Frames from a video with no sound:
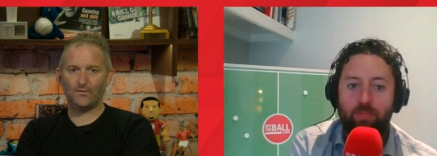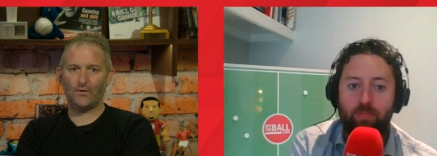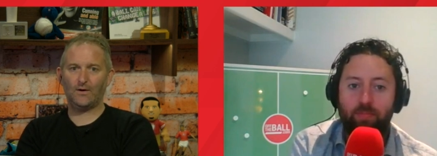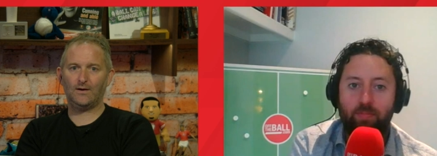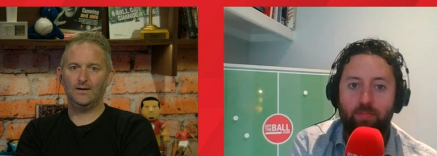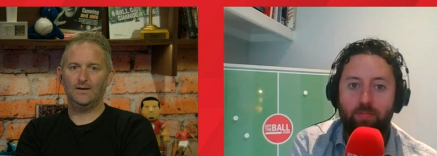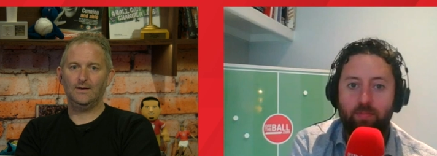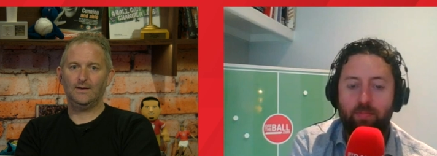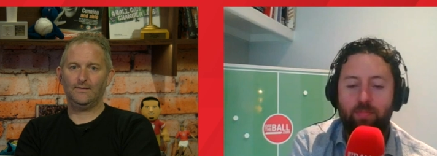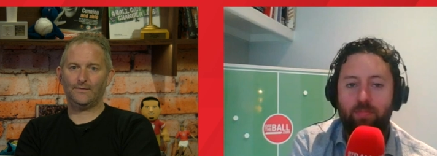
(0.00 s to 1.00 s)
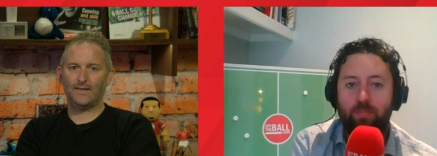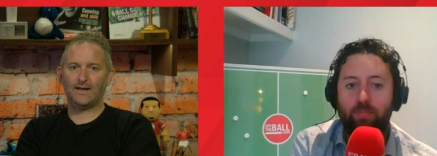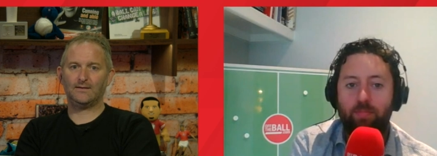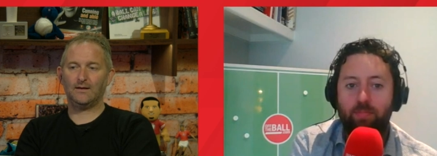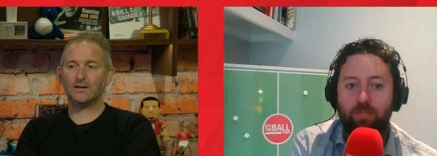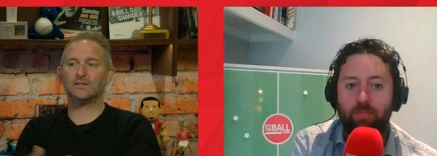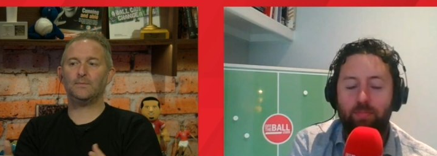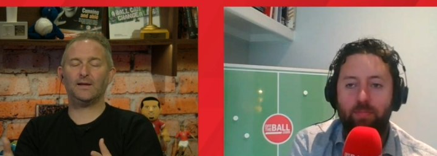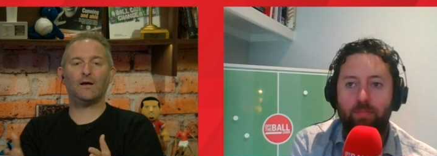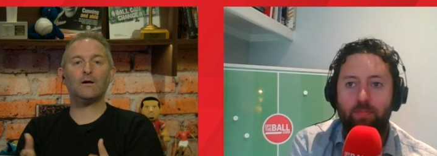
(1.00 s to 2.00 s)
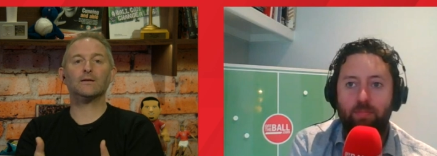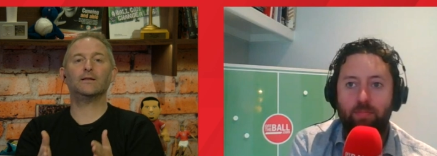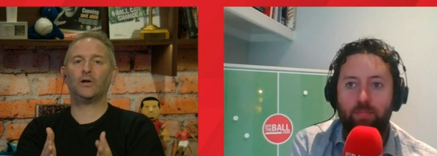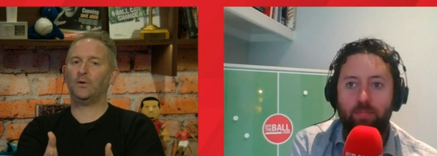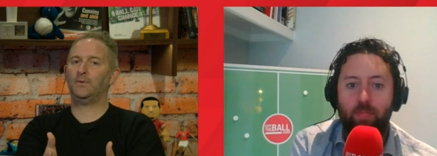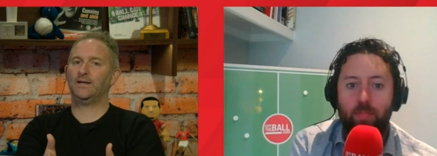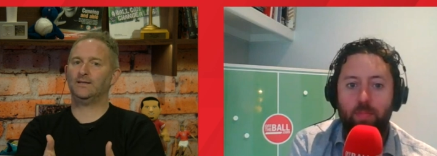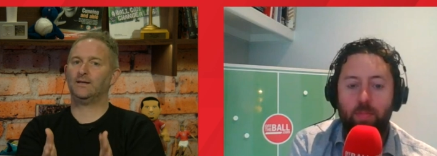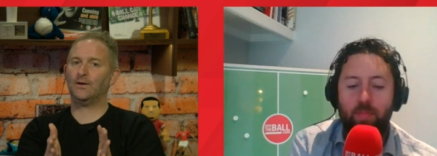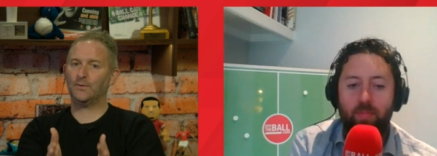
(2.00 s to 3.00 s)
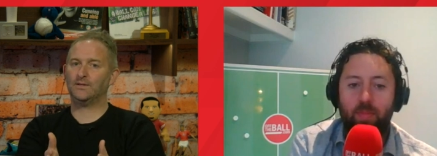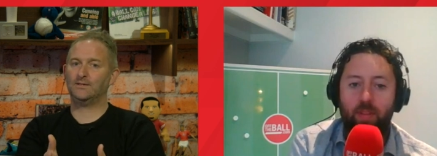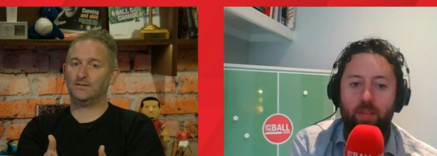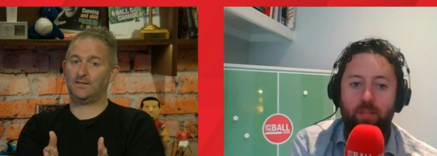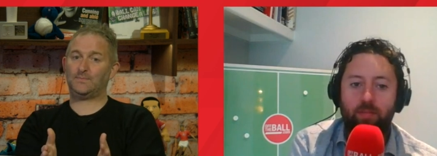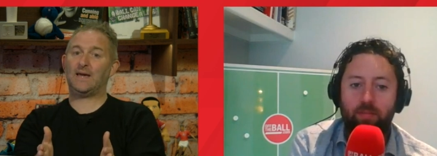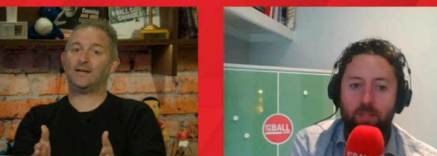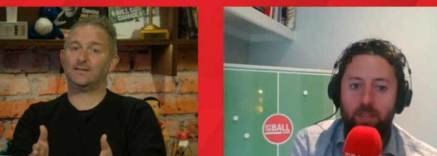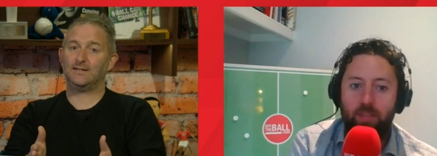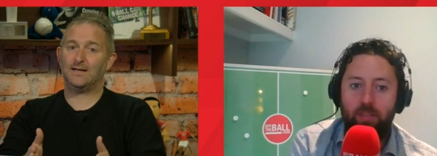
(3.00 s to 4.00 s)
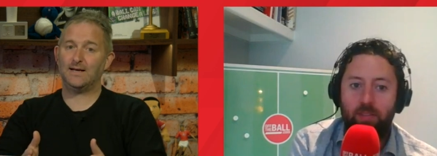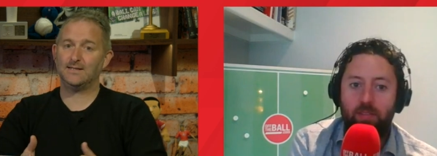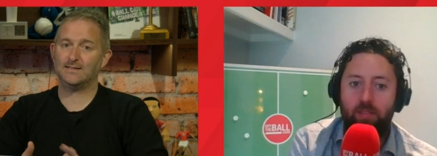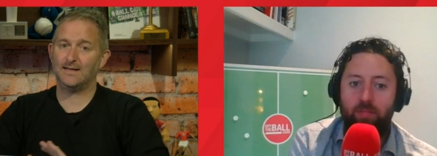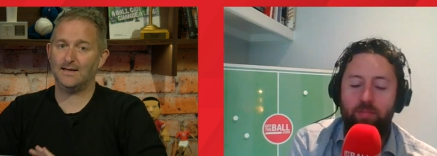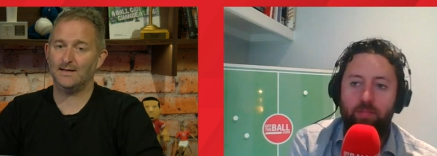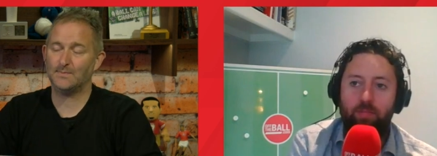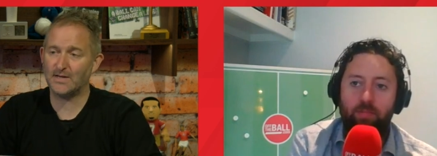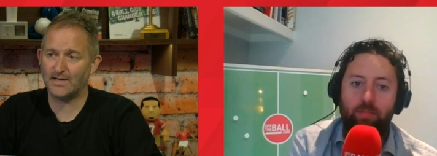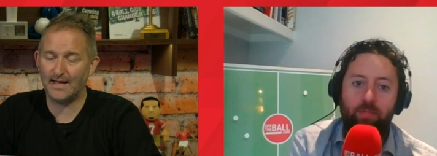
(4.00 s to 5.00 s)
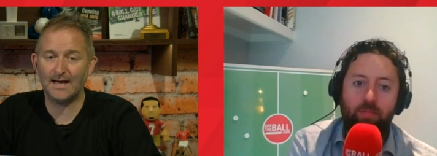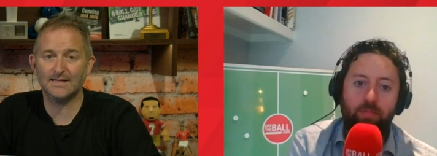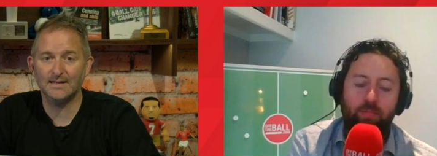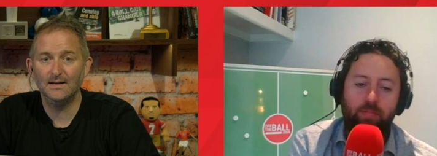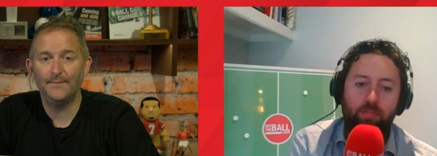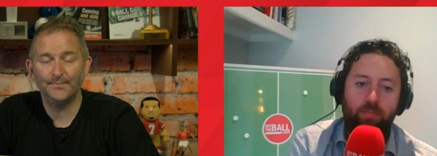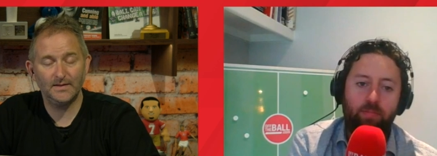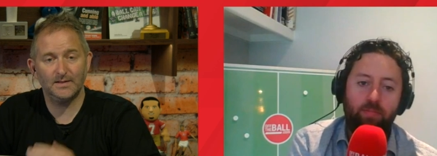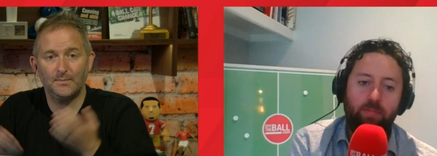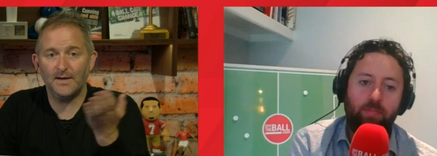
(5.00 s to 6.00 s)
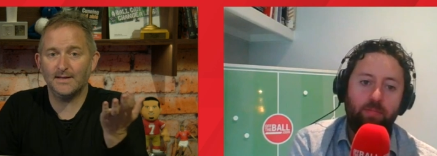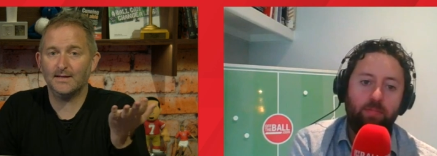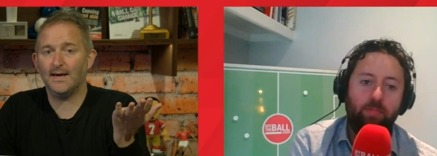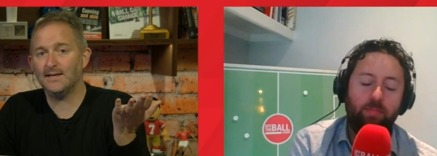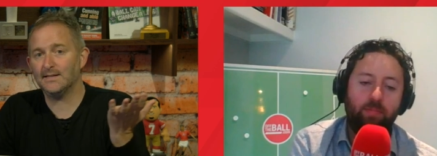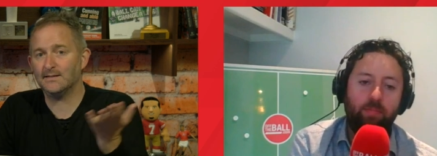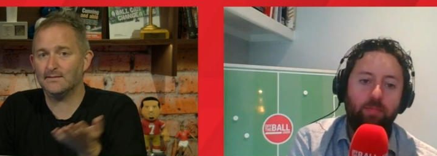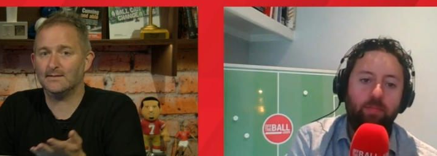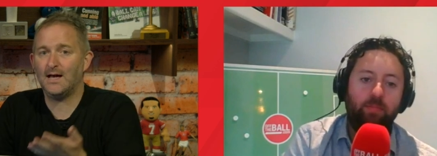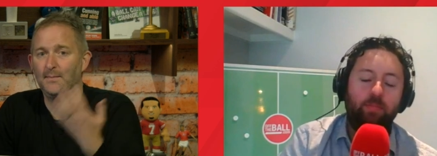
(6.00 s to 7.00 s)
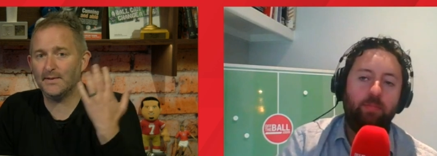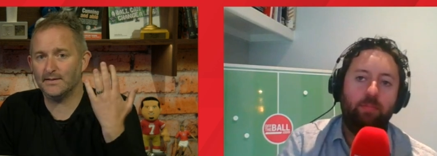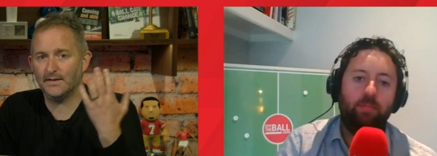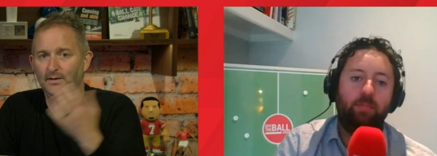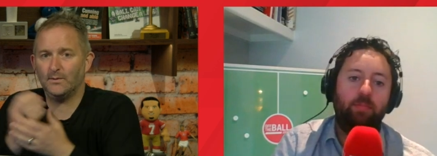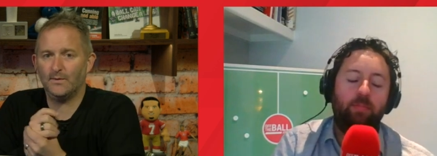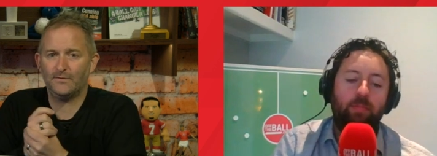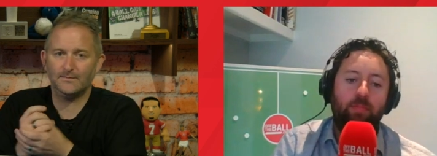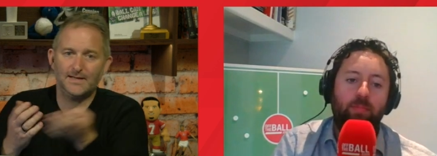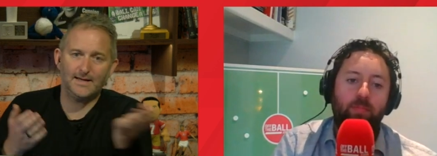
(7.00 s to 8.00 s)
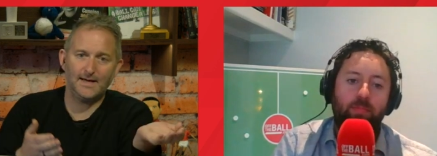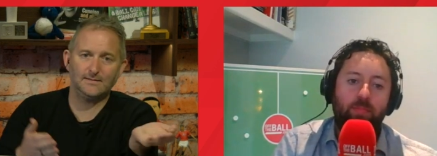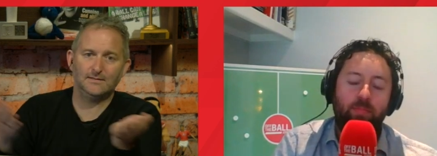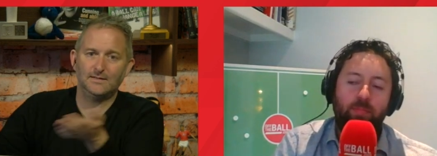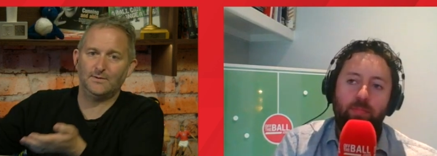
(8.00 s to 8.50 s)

Speaker 1: for for that not to be longer than a couple of days, I would suspect, as uh, especially as the spike in cases happens. You know, we went from 10 cases to